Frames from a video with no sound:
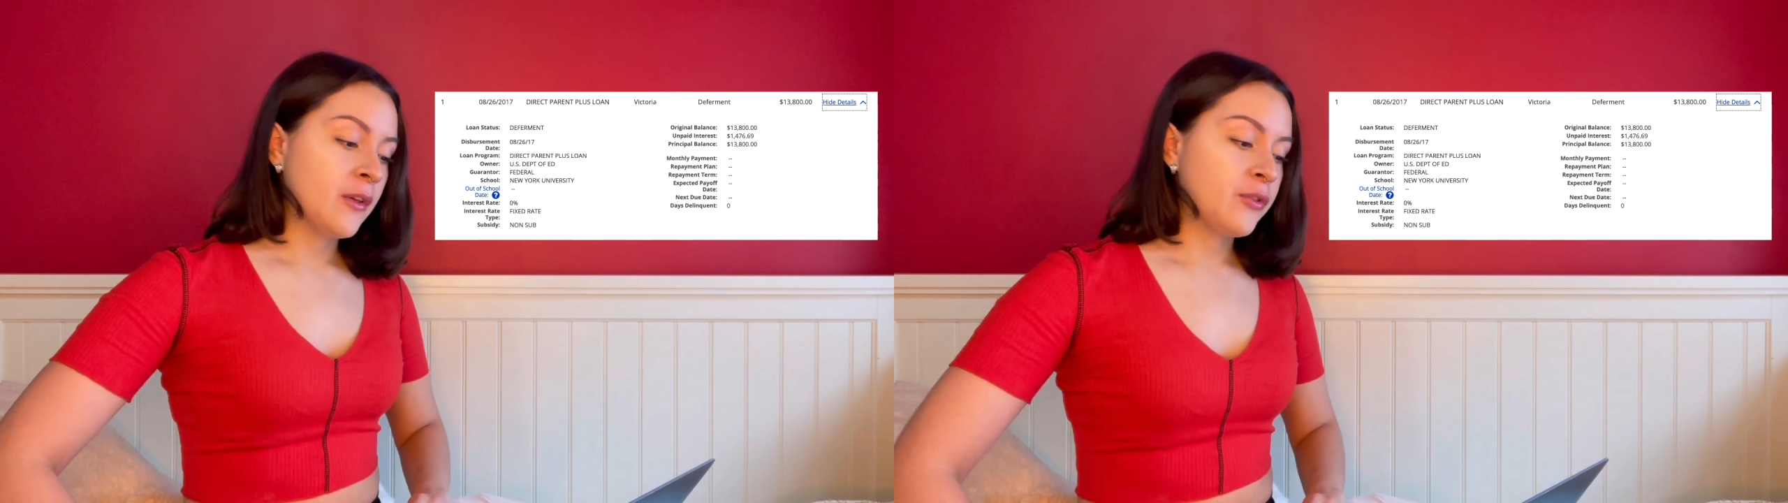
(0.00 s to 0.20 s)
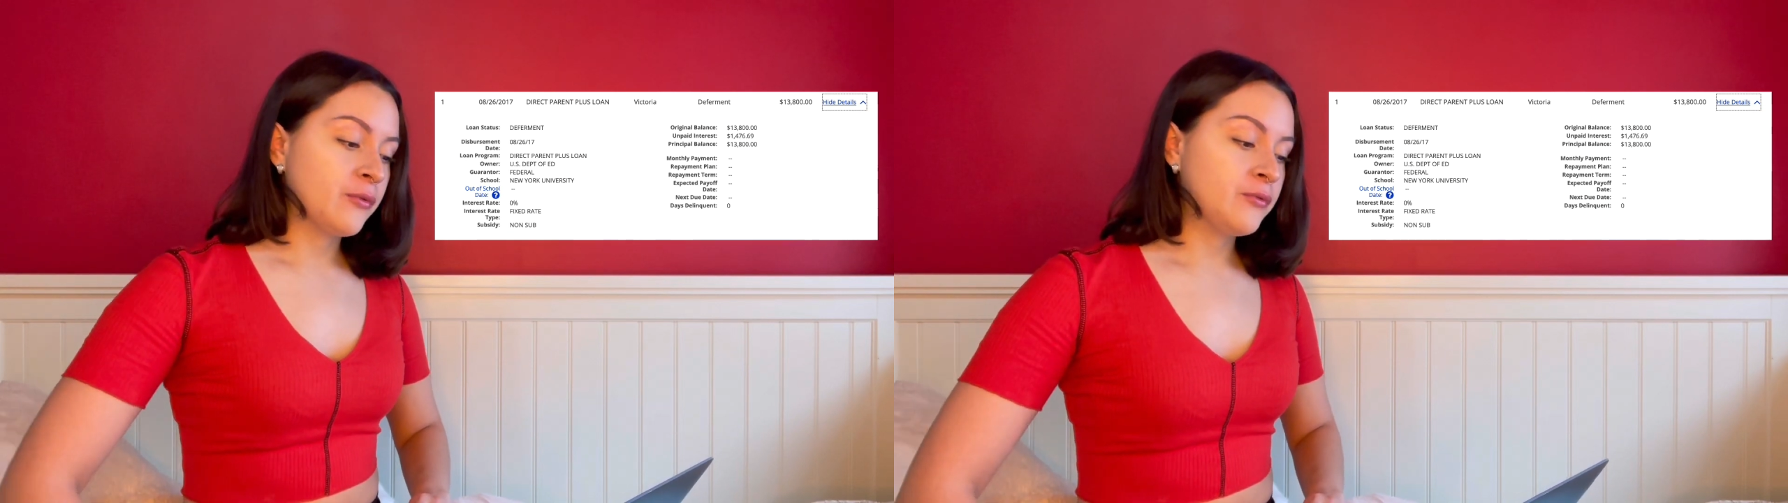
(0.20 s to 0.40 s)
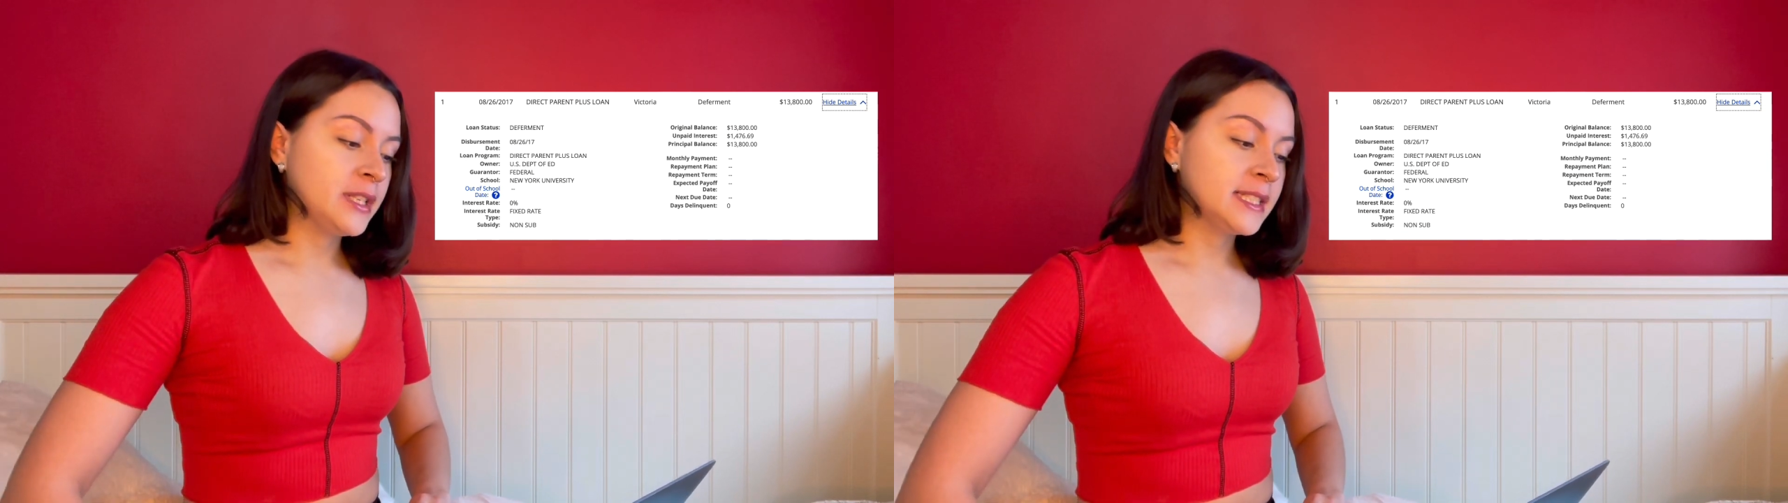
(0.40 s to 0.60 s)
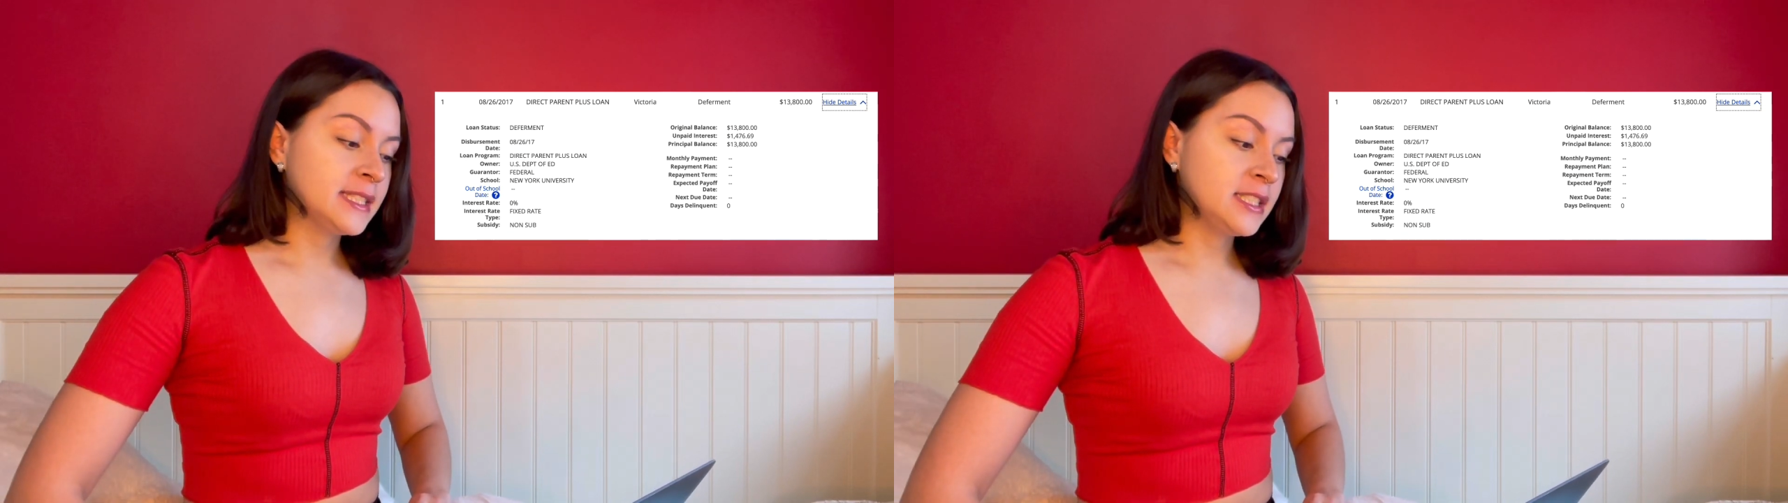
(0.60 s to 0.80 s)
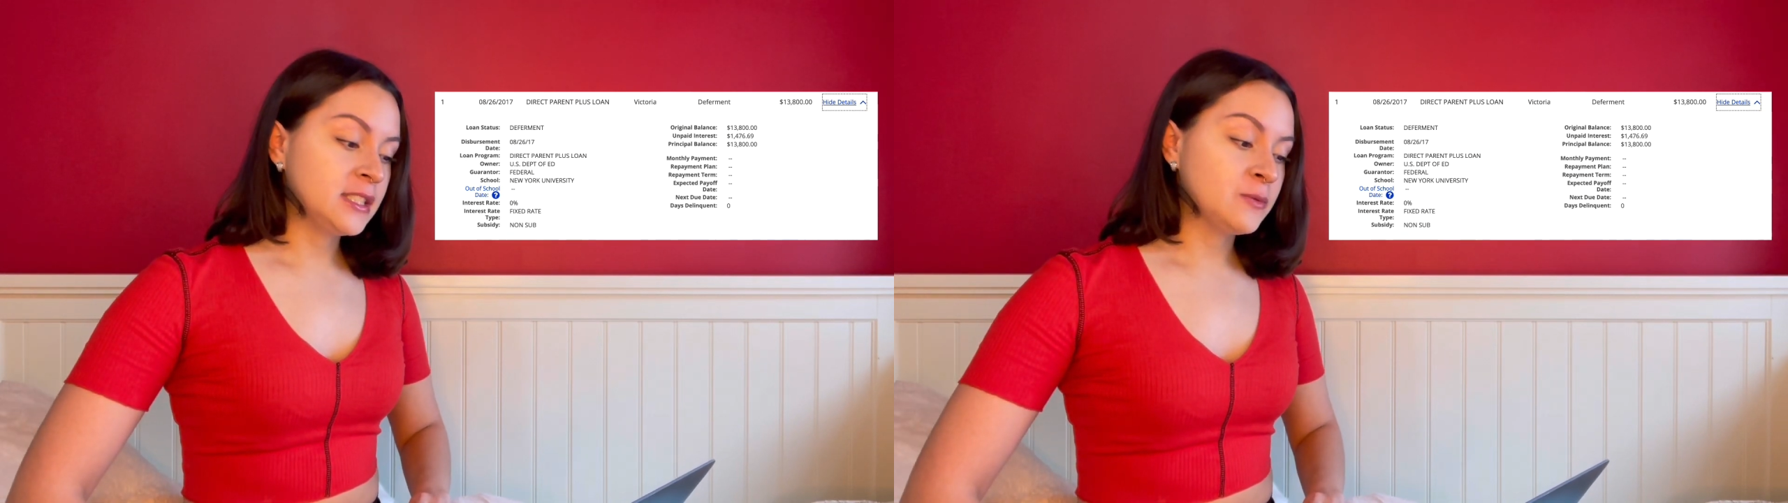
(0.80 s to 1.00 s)
The
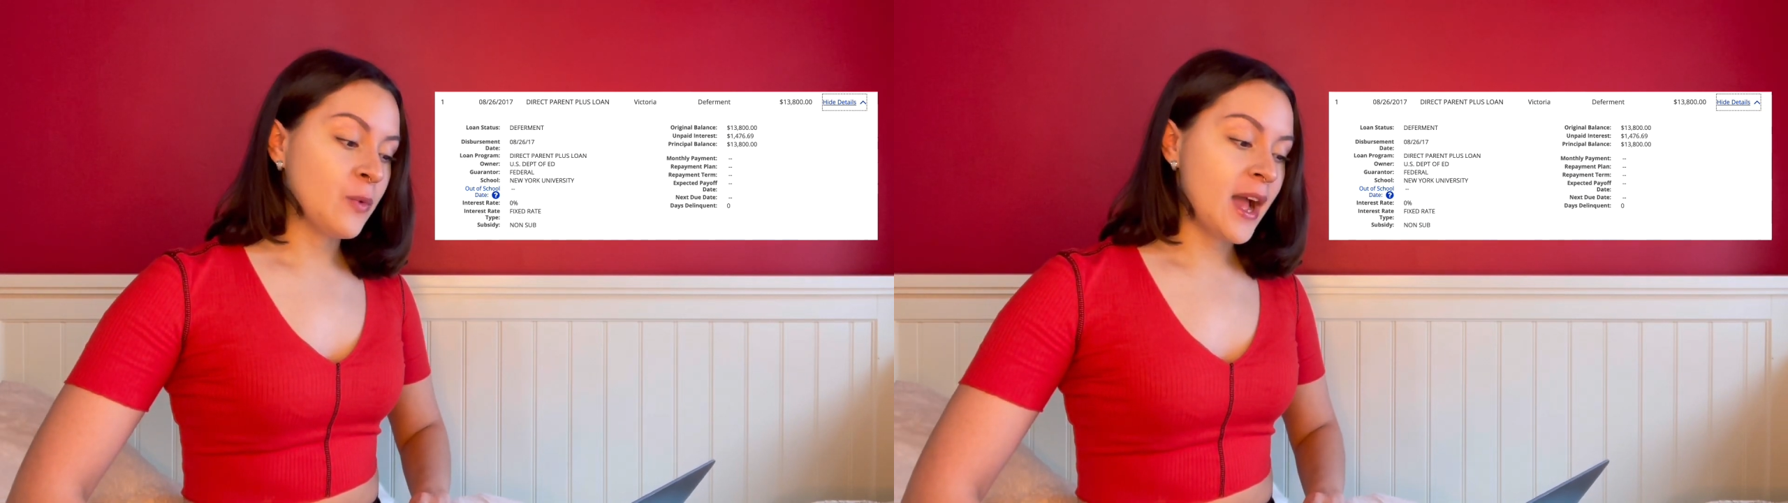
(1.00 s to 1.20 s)
reason why